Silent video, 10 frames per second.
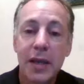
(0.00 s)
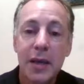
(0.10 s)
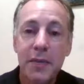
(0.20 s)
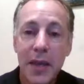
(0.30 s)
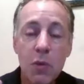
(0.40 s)

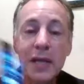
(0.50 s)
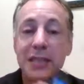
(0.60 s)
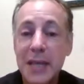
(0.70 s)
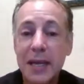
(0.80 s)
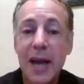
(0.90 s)
They want to
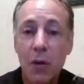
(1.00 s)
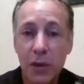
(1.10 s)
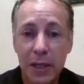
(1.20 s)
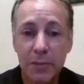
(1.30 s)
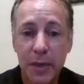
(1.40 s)
send out
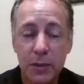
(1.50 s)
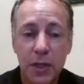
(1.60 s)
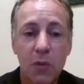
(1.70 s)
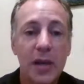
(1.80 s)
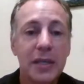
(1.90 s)
emails. They
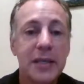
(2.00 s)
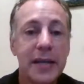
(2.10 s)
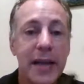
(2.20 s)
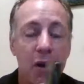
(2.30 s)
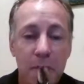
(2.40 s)
want to send
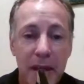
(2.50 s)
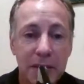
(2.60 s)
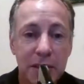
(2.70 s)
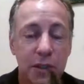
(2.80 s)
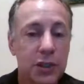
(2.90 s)
out
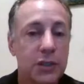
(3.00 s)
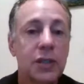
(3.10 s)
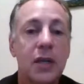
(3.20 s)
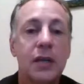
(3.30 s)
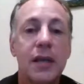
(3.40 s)
messages.
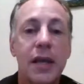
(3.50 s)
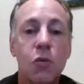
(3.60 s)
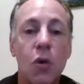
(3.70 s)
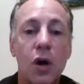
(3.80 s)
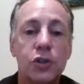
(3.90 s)
They
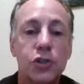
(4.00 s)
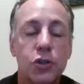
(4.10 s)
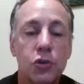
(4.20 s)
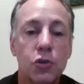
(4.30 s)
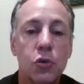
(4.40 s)
want
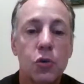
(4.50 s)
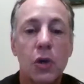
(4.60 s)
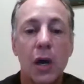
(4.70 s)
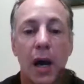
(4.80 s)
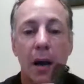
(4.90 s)
to
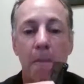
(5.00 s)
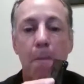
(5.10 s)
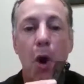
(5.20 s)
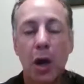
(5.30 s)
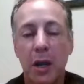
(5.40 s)

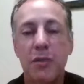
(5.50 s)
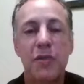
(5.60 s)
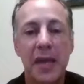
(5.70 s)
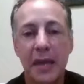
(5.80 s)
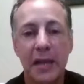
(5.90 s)
mark
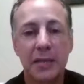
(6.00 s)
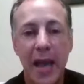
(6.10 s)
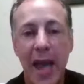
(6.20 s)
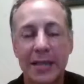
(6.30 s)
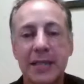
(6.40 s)
things
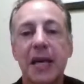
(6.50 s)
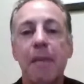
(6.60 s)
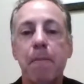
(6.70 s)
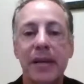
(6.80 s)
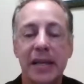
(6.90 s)
as
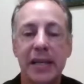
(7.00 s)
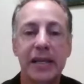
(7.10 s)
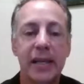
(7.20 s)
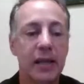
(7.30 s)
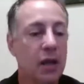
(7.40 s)

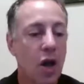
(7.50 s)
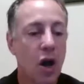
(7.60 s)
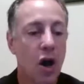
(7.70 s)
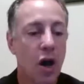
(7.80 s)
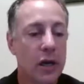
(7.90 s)
completed
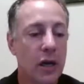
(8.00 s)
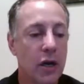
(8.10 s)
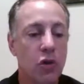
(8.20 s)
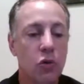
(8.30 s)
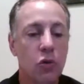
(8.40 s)
on a
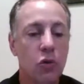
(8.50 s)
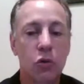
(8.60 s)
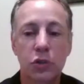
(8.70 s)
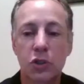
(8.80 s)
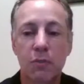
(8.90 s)
Google
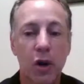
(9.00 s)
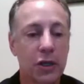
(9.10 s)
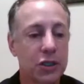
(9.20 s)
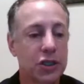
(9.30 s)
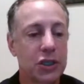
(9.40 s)
Smart
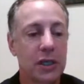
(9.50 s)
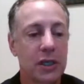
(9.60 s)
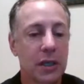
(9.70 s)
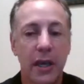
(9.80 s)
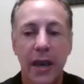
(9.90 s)
Sheet,
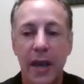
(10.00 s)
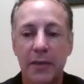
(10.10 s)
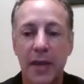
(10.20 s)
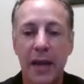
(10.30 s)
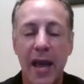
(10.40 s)
and
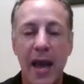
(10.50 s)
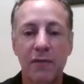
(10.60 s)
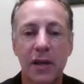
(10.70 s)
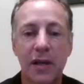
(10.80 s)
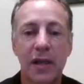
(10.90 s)
then
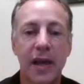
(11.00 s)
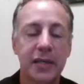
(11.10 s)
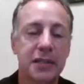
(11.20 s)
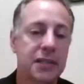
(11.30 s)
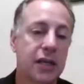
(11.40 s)
have the
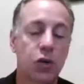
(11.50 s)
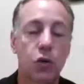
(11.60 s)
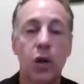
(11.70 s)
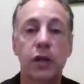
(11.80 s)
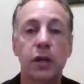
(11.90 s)
client see it, or
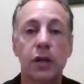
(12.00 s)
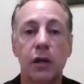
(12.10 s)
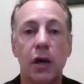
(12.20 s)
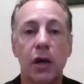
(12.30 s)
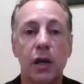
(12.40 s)
on a
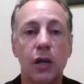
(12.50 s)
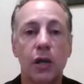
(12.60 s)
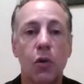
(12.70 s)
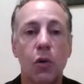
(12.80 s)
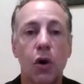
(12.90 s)

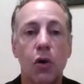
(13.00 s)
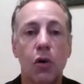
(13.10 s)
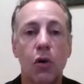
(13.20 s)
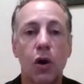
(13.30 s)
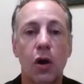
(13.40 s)

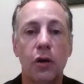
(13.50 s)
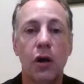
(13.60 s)
or on